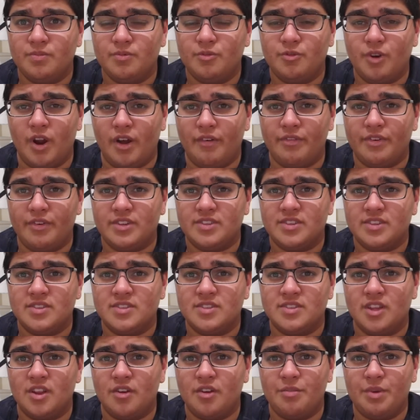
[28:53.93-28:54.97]
graphics
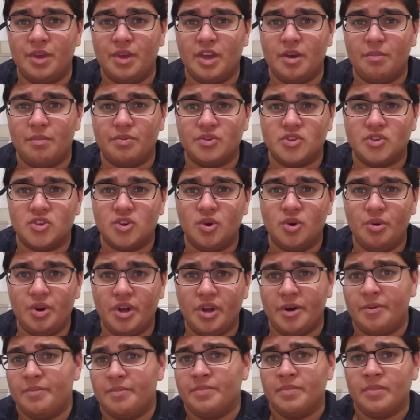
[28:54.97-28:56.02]
instead of being a
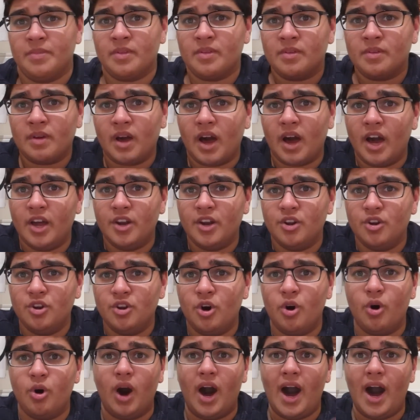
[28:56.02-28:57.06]
persona. I don't
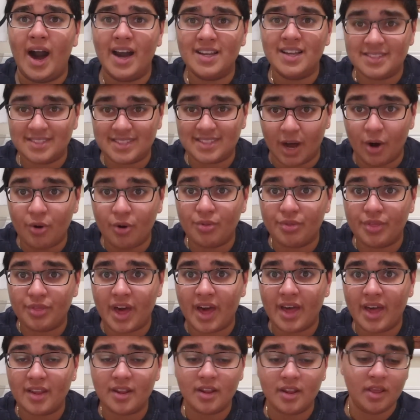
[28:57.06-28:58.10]
know. I doubt
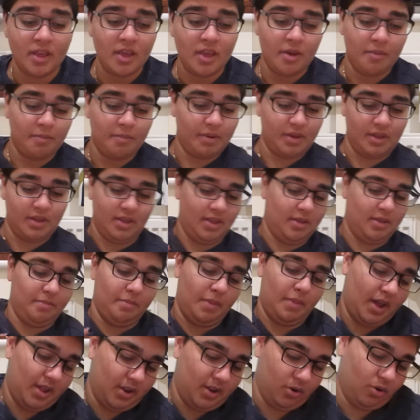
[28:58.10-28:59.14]
that, but it
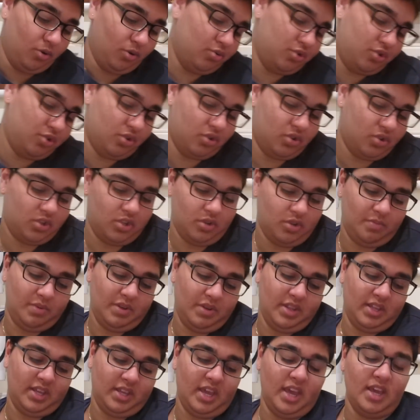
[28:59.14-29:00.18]
might also still
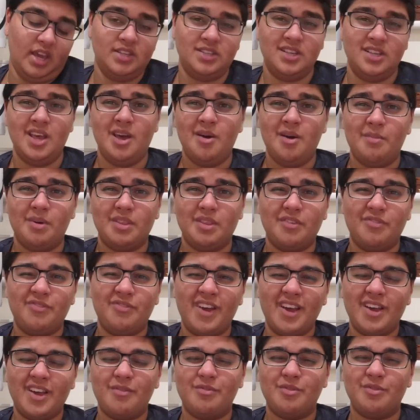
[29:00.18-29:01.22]
be the case. But the
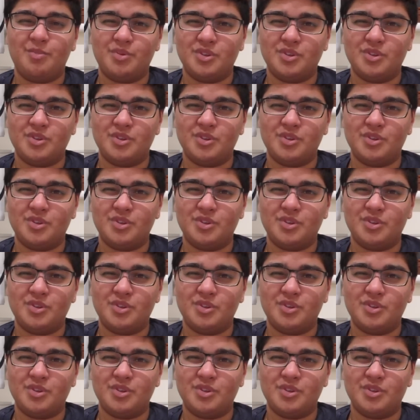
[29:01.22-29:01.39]
fact of the